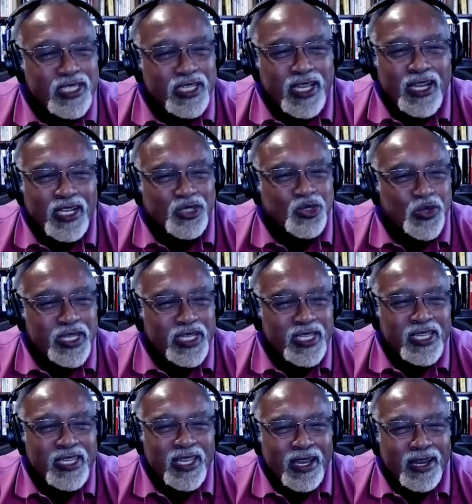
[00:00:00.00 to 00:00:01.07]
the
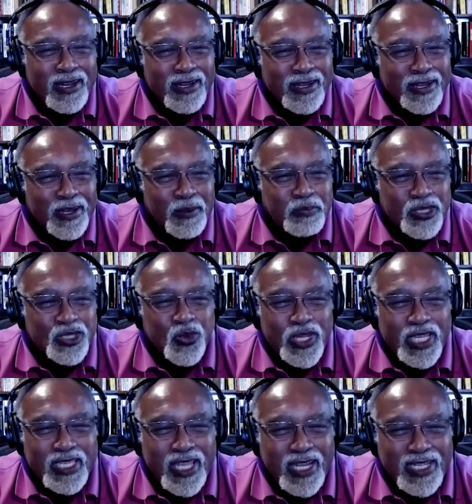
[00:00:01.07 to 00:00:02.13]
country
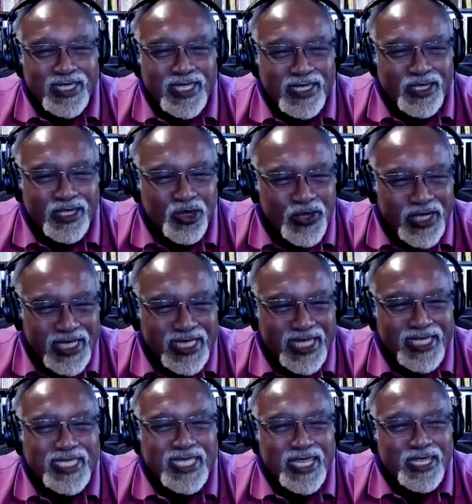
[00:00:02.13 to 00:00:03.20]
between
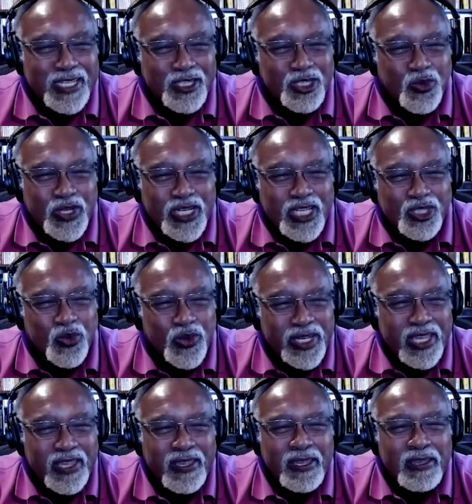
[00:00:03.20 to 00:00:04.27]
2016 and
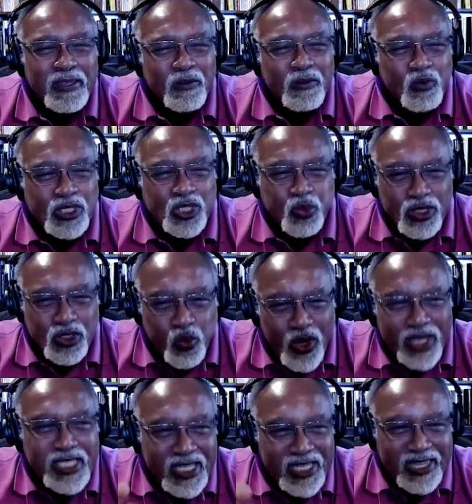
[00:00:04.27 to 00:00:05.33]
2020, which was,
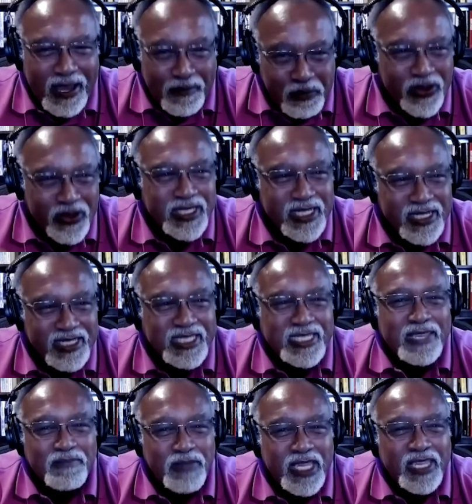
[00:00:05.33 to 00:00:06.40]
what did that
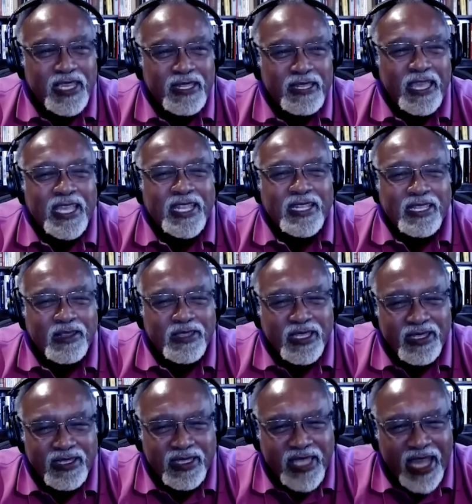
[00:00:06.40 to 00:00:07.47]
presidency mean? And
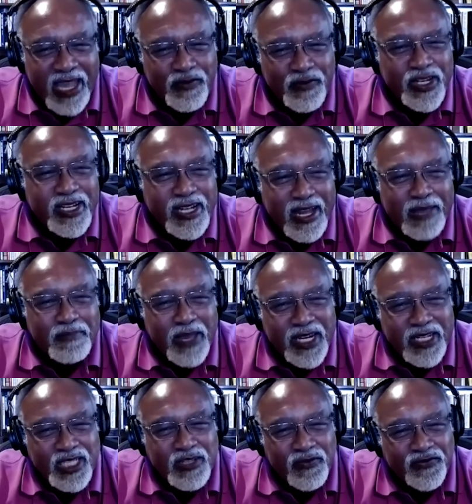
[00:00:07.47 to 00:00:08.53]
David and I
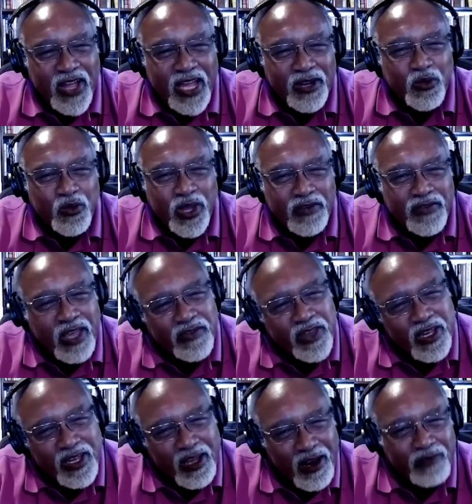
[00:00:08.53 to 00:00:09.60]
managed to find a way of having
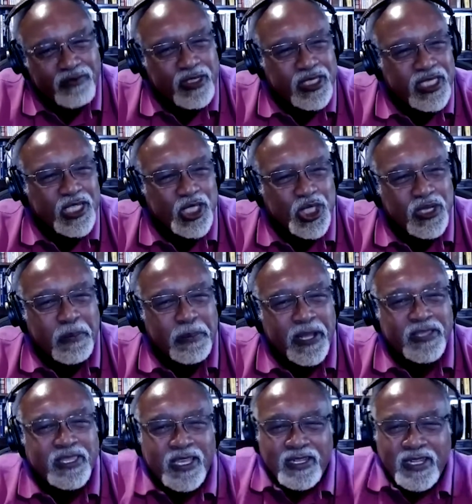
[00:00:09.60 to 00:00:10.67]
a conversation
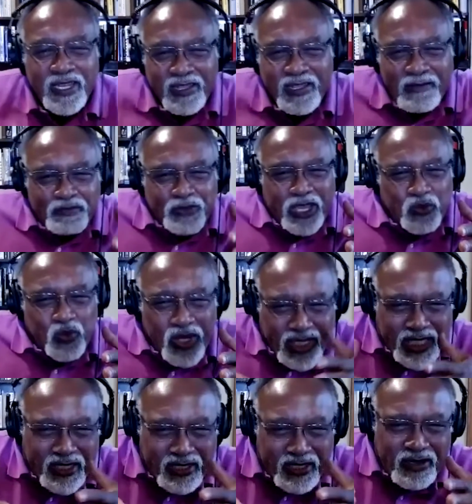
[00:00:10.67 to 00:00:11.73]
about that that
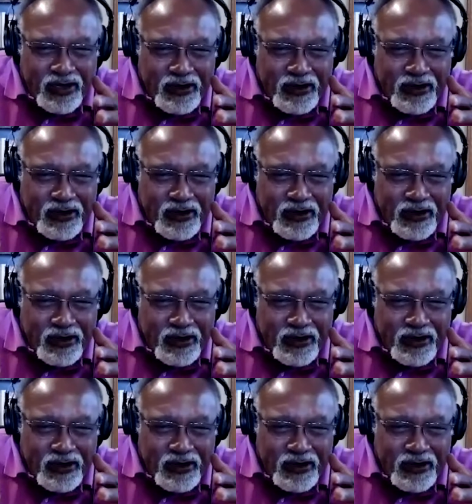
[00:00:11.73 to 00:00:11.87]
wasn't